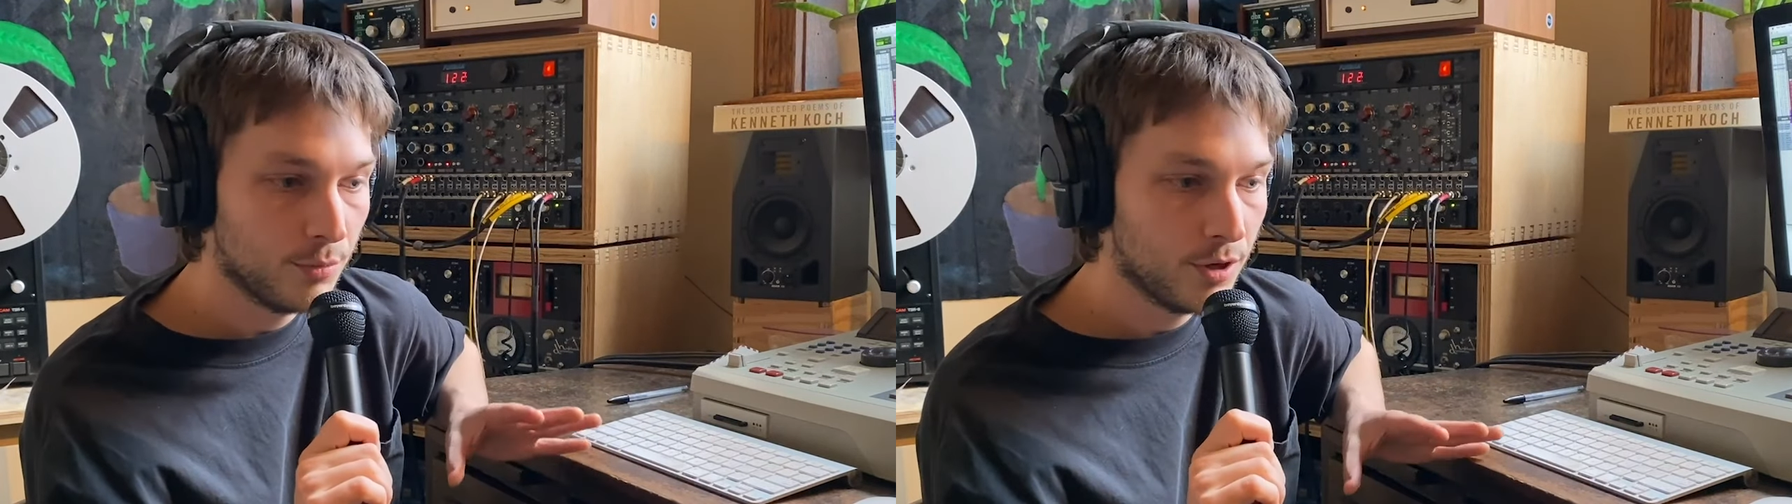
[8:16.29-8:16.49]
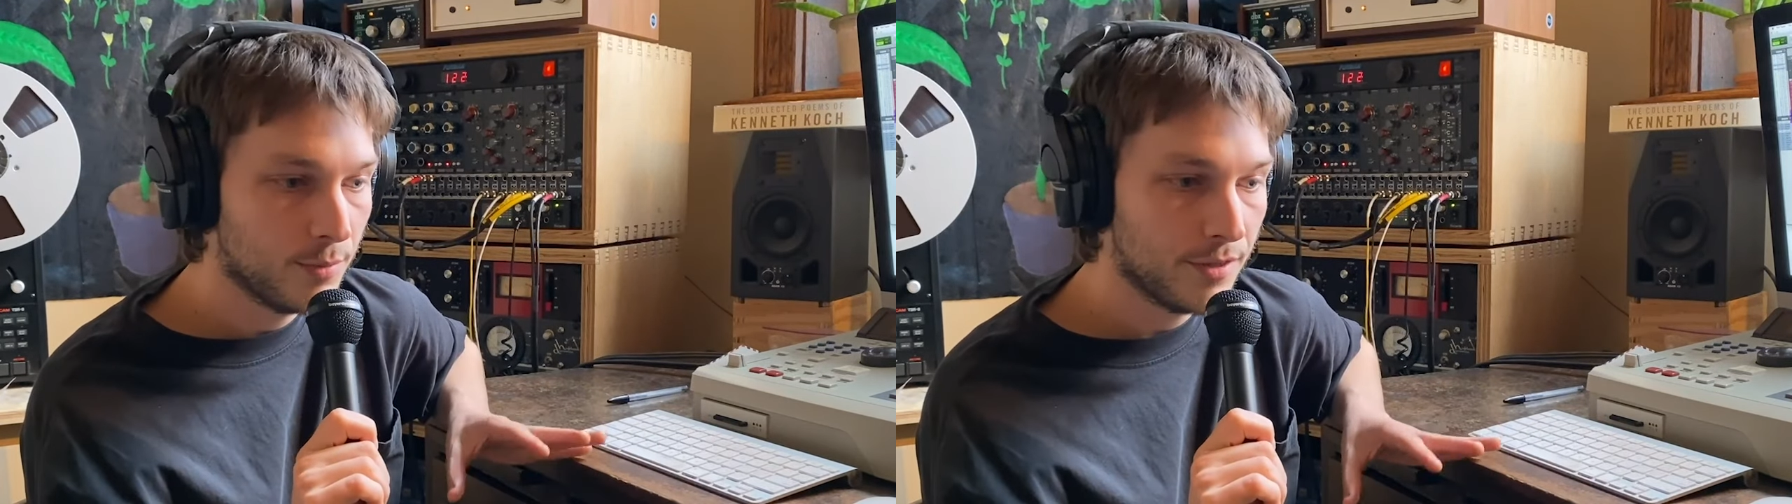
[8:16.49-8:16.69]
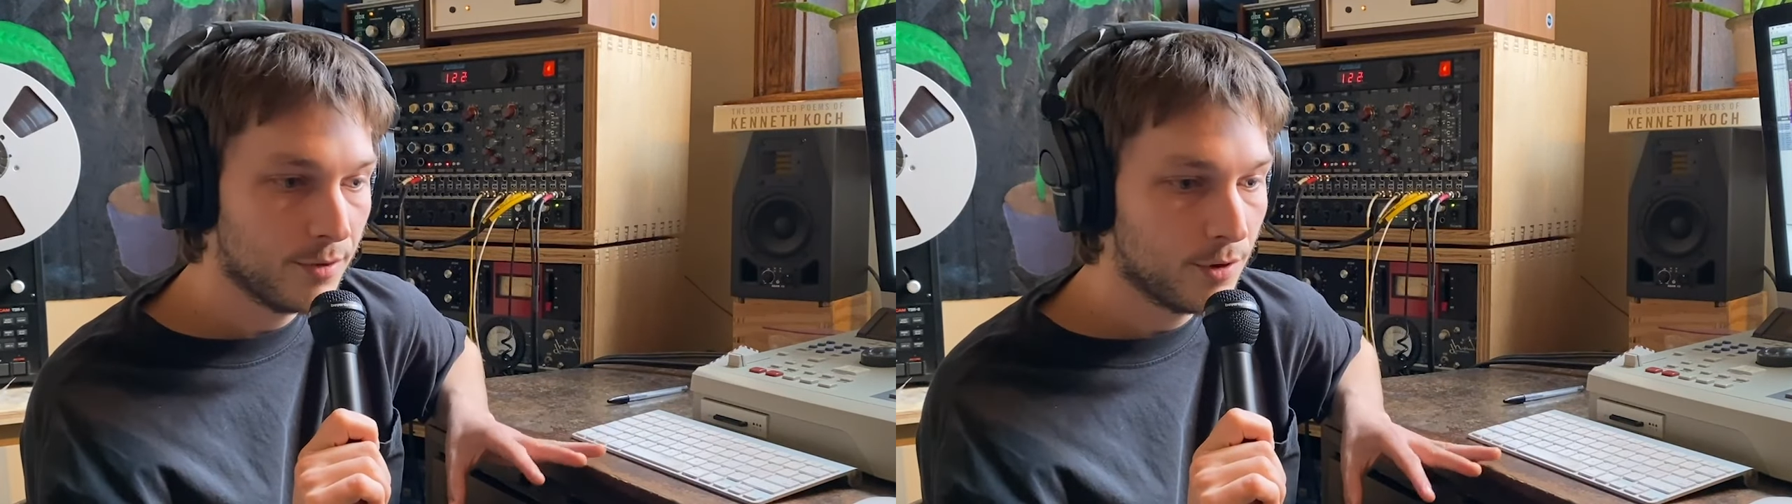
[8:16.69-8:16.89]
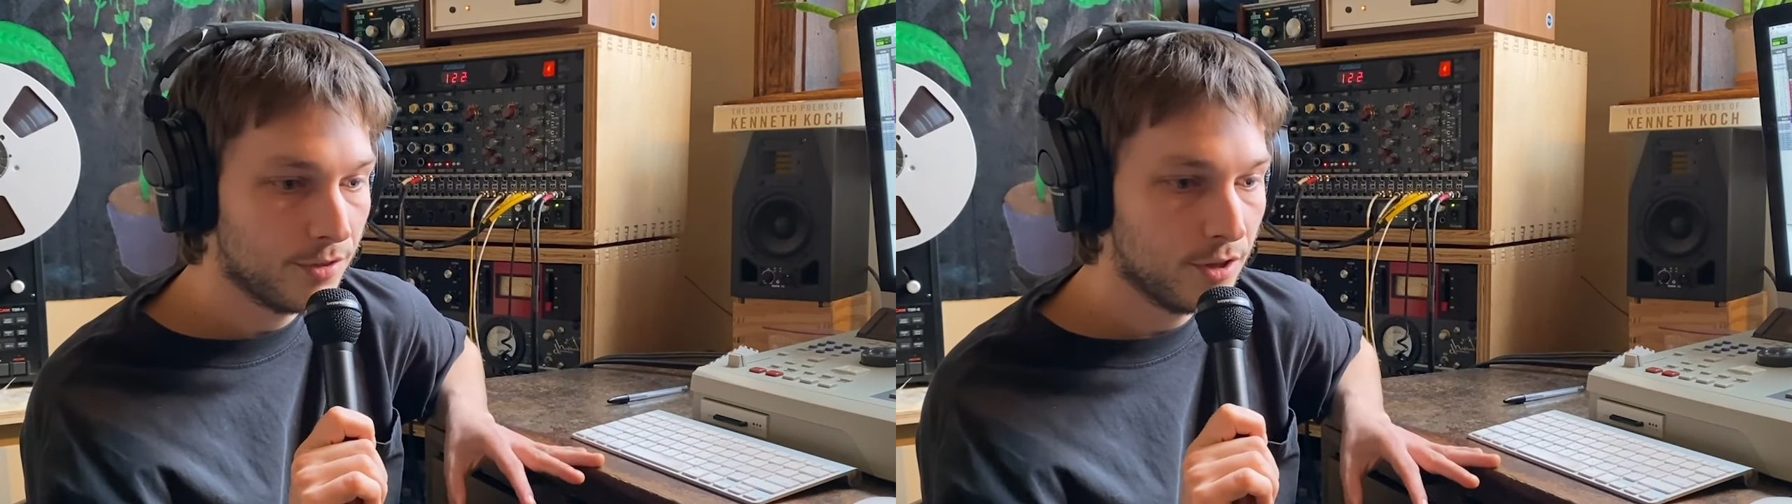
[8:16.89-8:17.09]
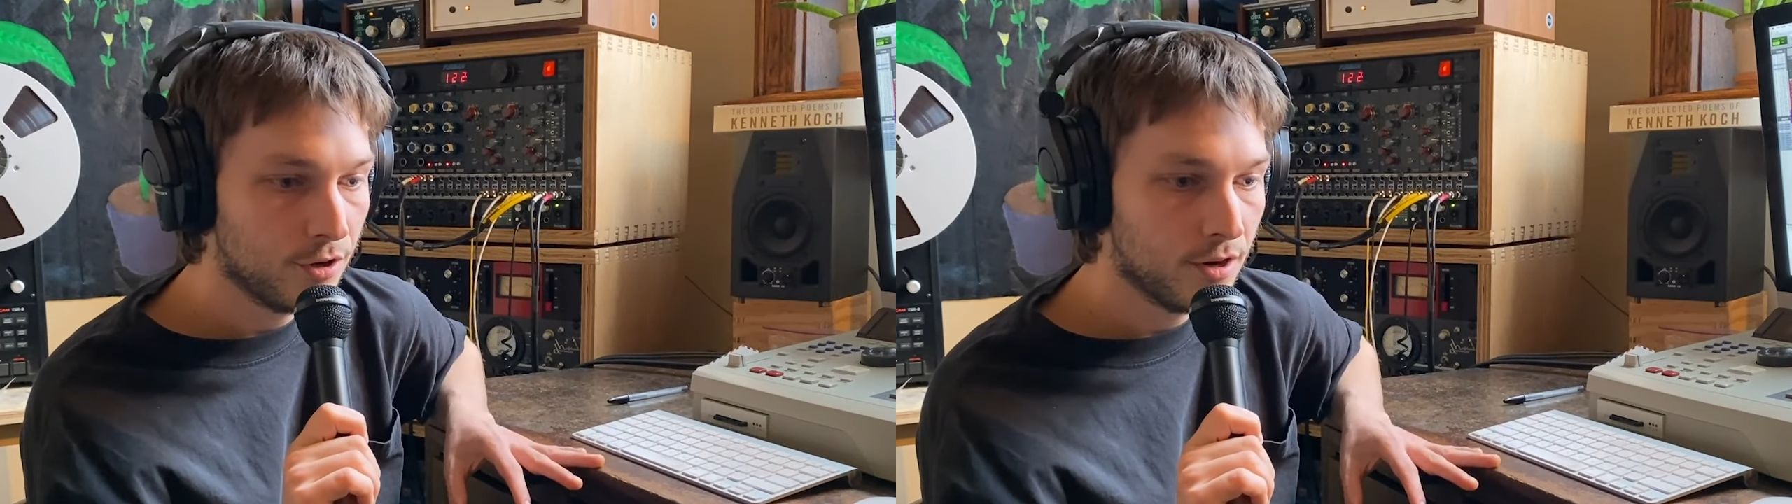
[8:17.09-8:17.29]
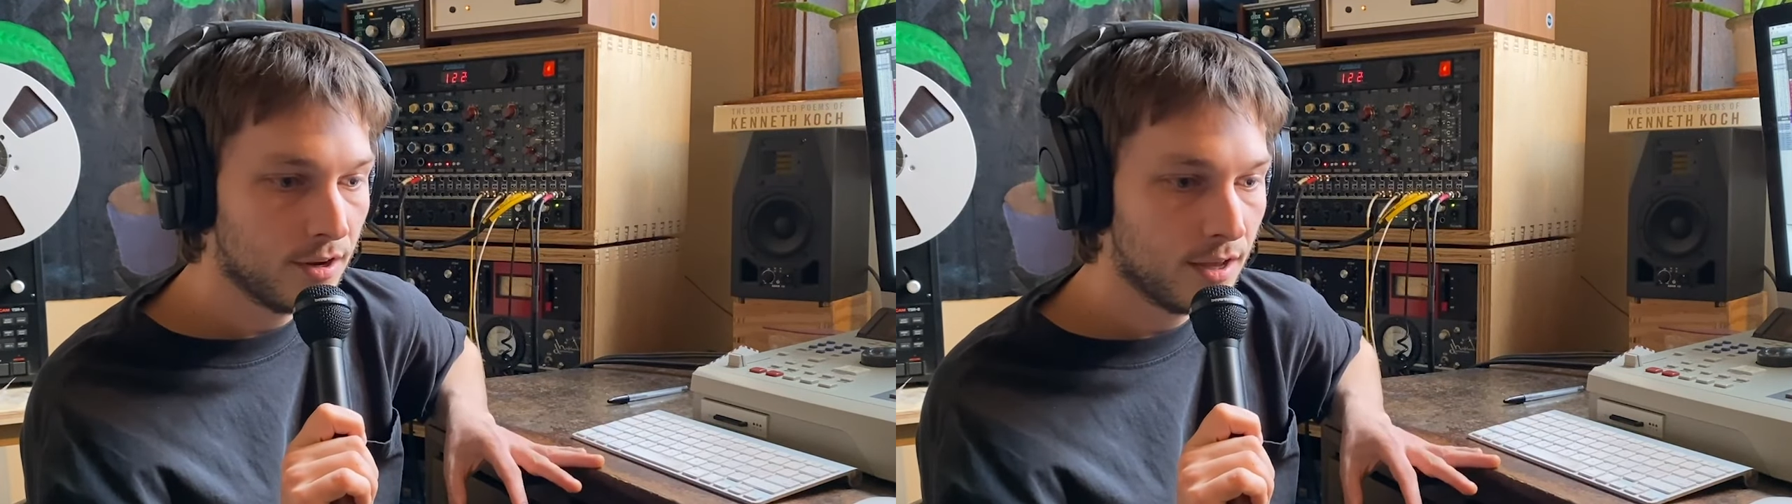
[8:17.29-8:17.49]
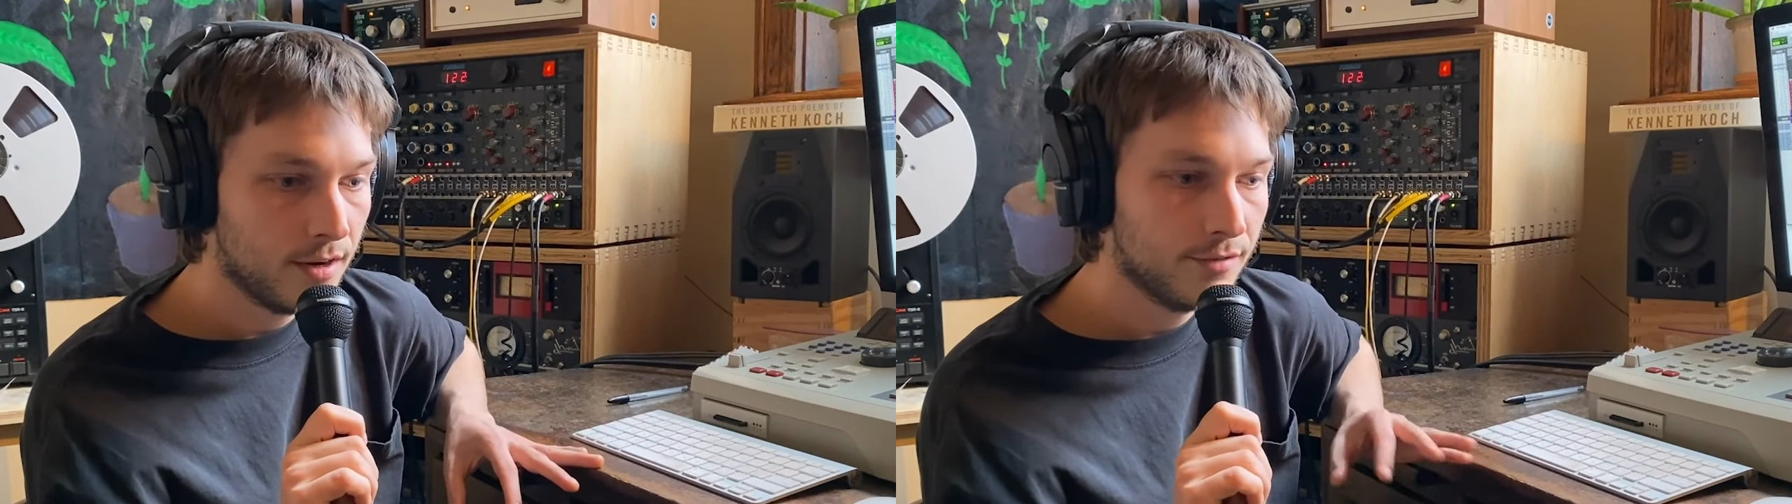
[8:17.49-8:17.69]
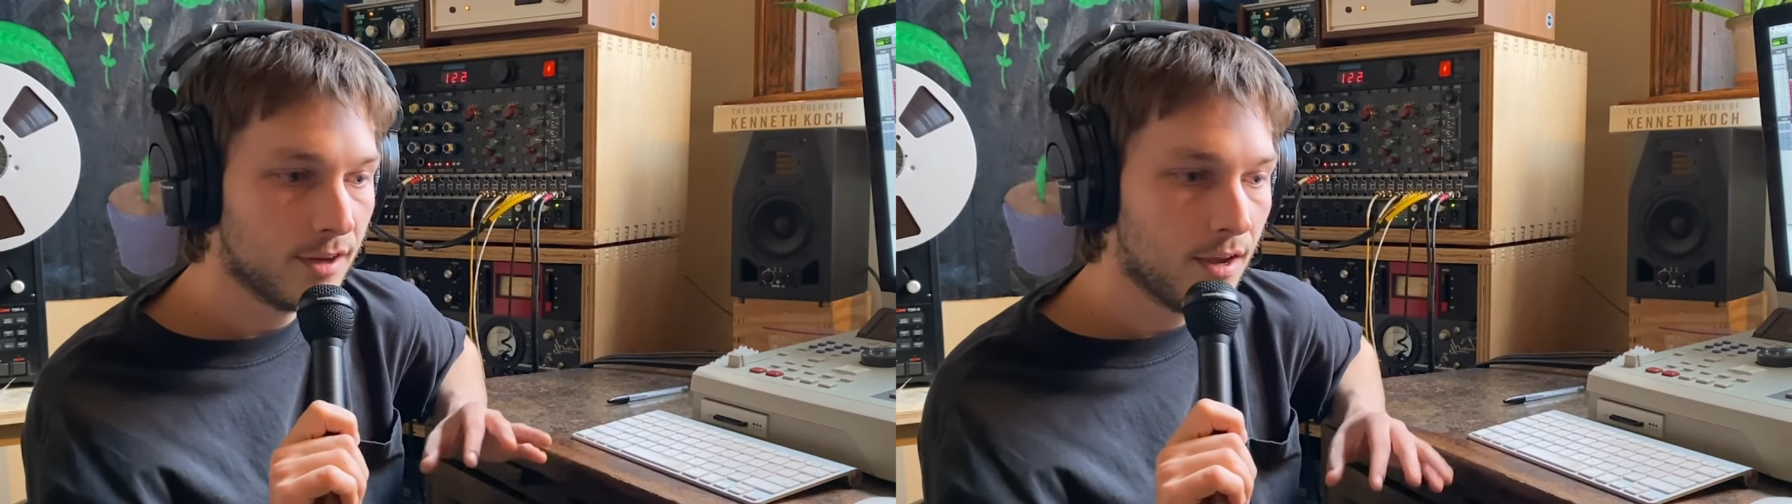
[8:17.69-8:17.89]
bit about them on the internet
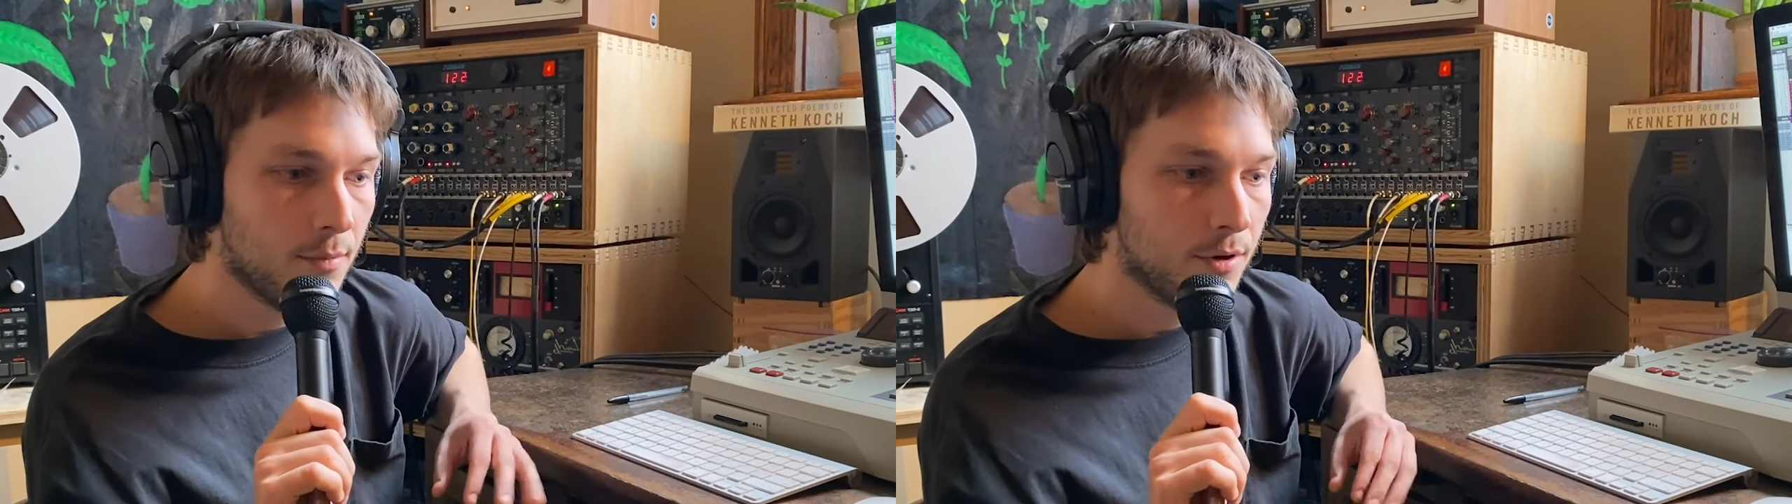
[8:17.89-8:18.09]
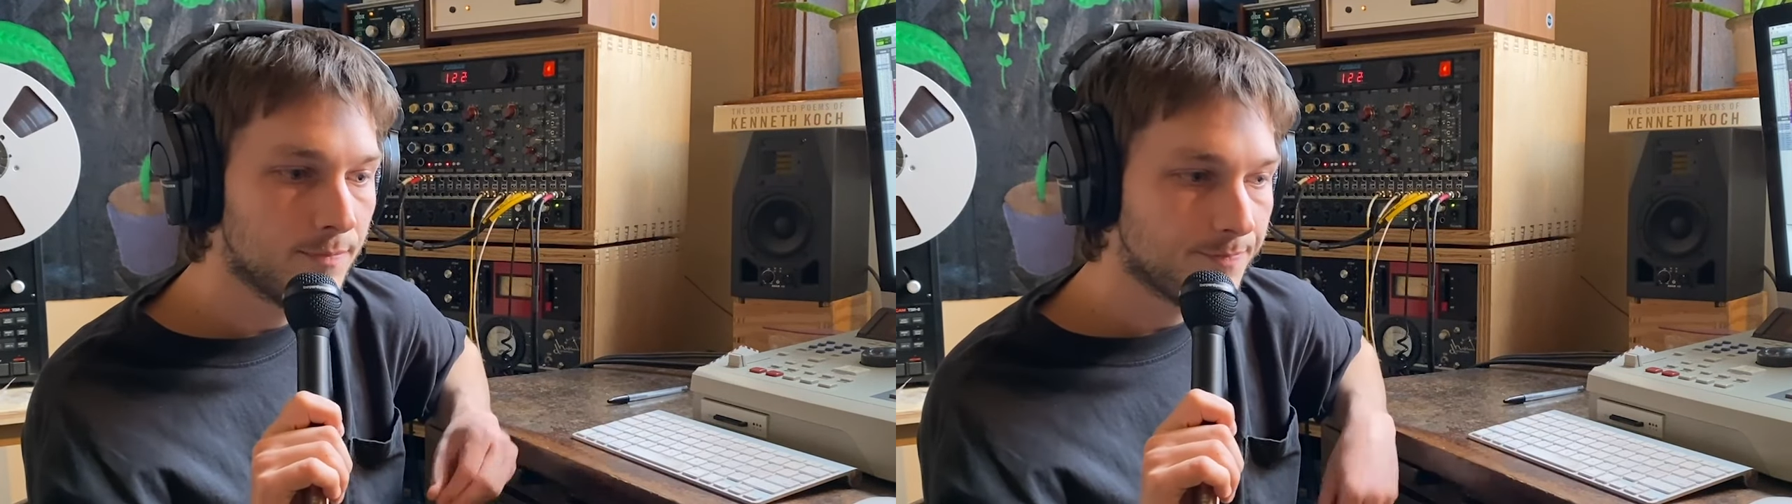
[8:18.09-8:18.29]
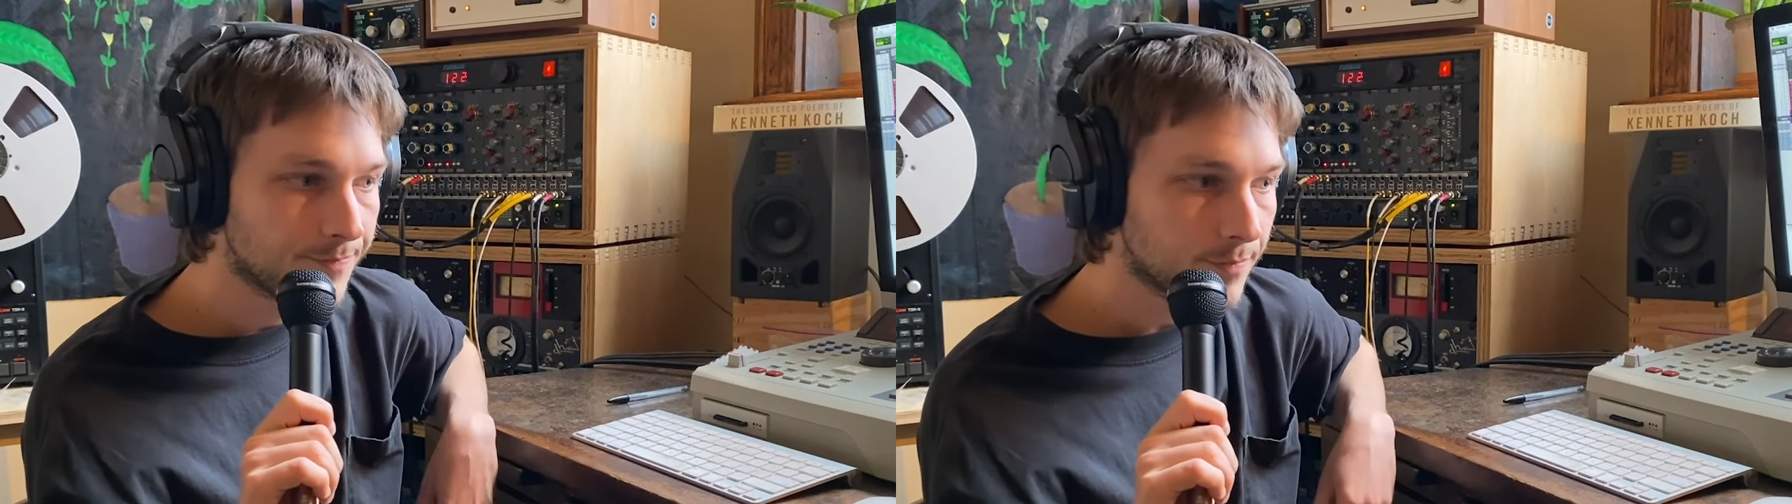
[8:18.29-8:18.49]
ahead of time and